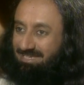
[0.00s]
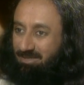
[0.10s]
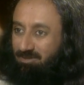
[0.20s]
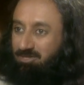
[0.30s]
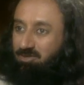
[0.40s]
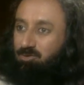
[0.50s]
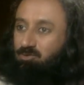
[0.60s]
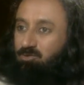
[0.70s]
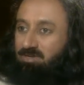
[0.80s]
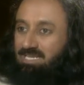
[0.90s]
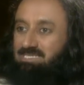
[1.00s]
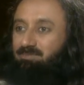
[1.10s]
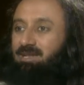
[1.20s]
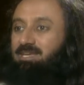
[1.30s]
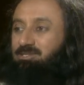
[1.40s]
And I cannot go and
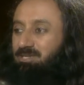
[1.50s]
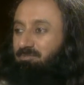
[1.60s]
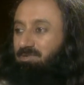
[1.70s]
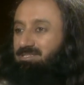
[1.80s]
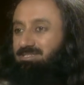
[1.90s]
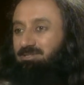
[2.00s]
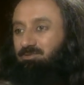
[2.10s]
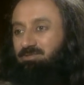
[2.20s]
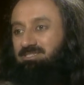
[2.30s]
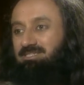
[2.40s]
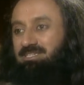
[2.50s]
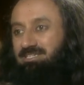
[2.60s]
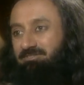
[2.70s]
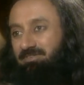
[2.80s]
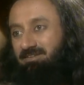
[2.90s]
explain to a person who is in need
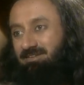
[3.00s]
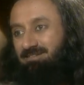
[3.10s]
of a